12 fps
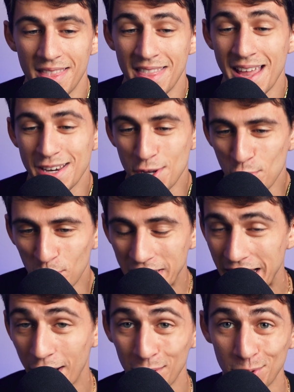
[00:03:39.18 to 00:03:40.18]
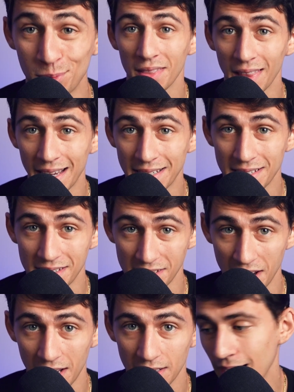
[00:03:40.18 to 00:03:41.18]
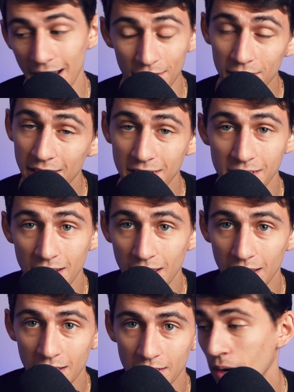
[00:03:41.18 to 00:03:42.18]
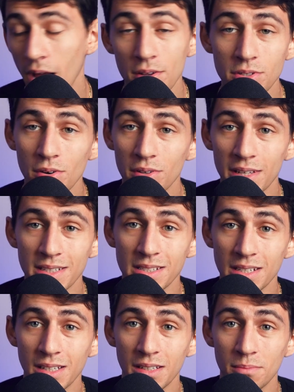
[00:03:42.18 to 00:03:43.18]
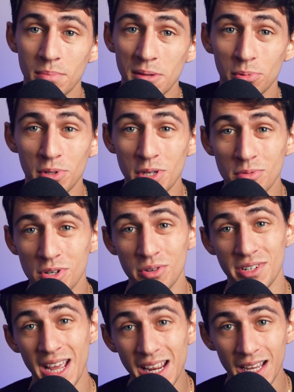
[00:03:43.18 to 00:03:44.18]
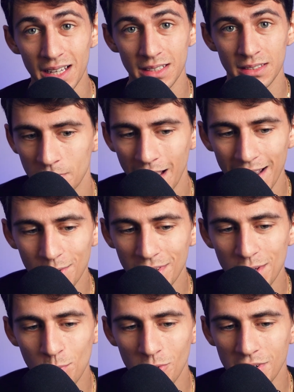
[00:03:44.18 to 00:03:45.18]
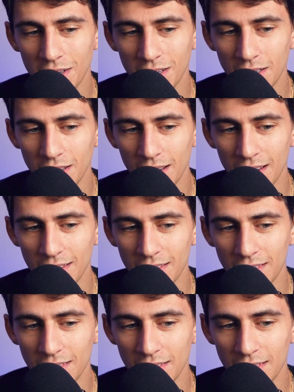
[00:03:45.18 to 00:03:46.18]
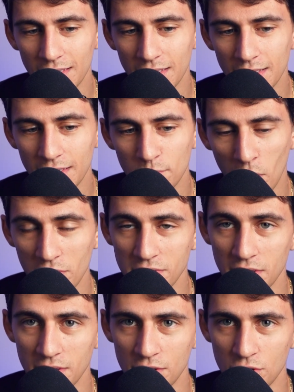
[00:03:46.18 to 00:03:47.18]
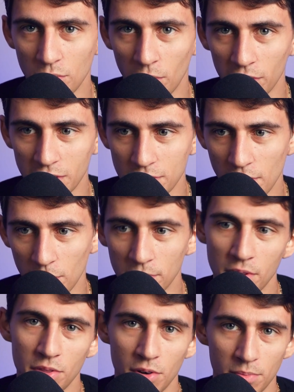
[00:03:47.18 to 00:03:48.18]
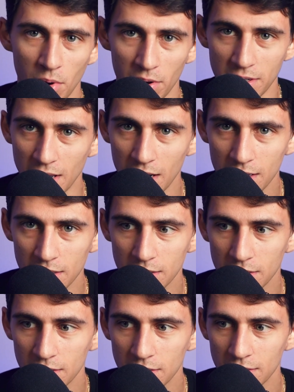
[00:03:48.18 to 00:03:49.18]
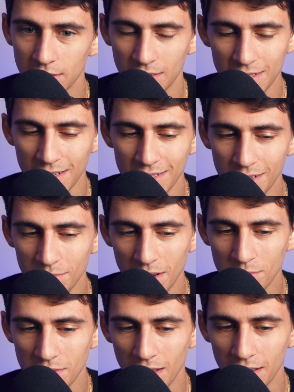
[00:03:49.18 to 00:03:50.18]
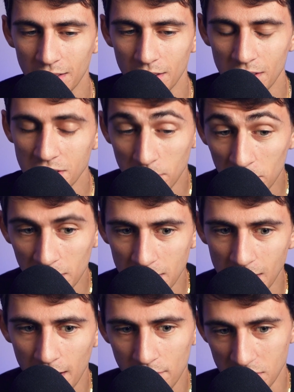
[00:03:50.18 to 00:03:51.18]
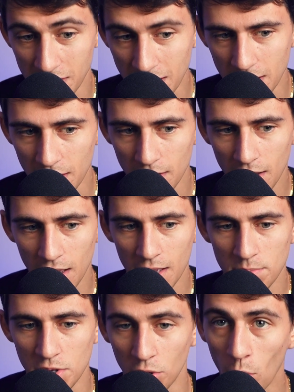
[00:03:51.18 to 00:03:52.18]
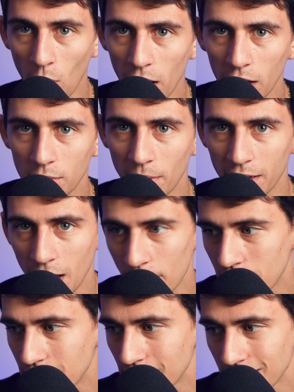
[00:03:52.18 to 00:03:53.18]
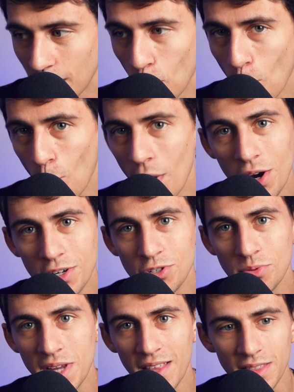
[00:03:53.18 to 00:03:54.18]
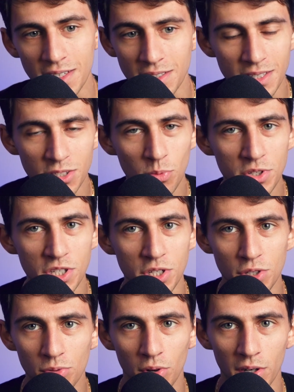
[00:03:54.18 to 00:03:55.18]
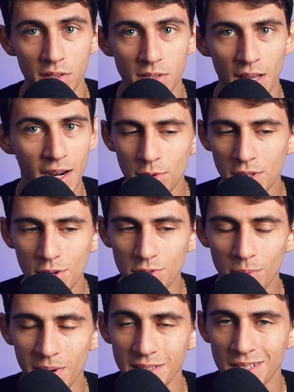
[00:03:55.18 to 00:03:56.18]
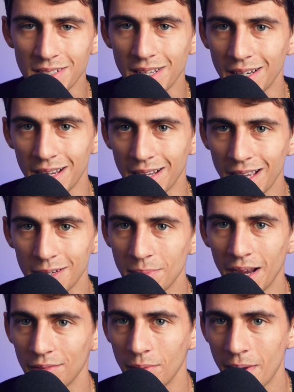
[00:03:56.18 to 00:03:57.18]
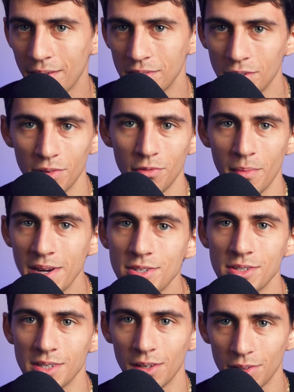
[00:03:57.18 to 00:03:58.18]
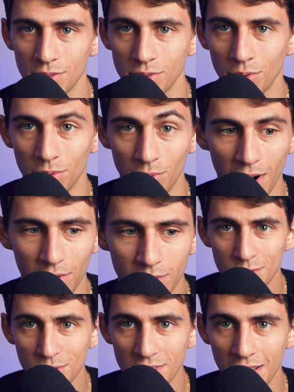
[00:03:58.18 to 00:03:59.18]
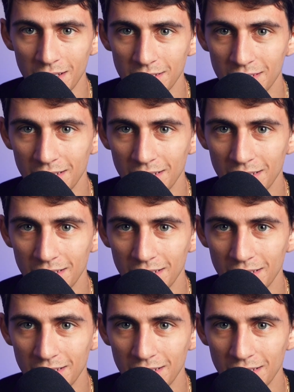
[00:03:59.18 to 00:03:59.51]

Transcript: than you would care to like to see. I don't like seeing it, but I also don't like seeing people use your data. I don't like working in parts of the digital marketing sphere with the third party data because I sometimes like customer lists I've seen be acquired by companies. It's like, where did you get this? This wasn't yours. I know the user base isn't getting a kickback from having their information sold, sold around. So it's like,